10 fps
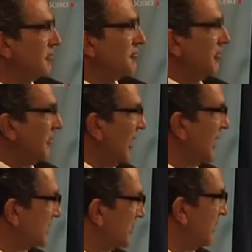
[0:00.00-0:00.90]

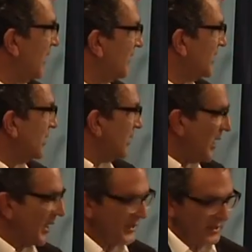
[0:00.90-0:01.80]
provides a barrier
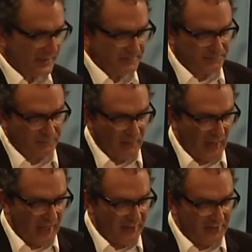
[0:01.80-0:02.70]

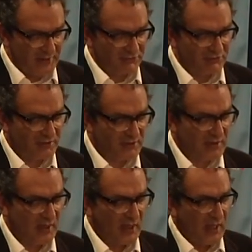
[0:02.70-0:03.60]
and a difference.
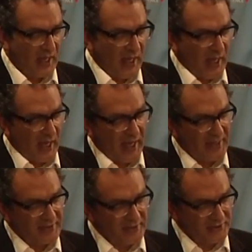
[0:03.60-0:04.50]

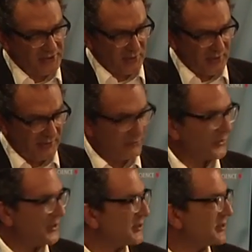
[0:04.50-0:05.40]
And so
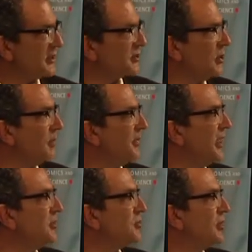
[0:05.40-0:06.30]
therefore this
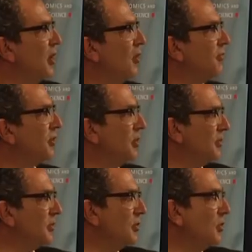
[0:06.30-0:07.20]
combination of
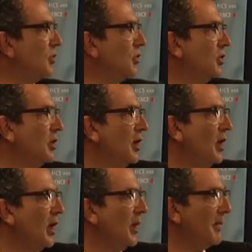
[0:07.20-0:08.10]
common law,
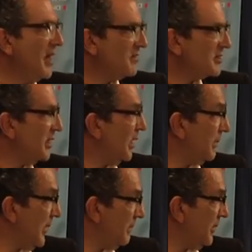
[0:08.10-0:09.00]
a
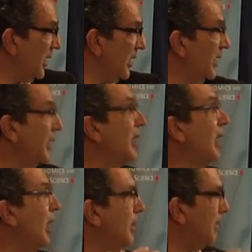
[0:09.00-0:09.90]
maritime empire,
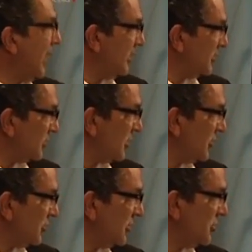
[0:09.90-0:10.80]
a balanced
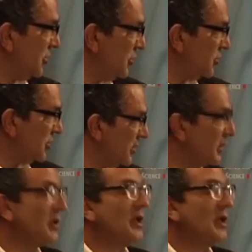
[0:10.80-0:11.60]
constitution,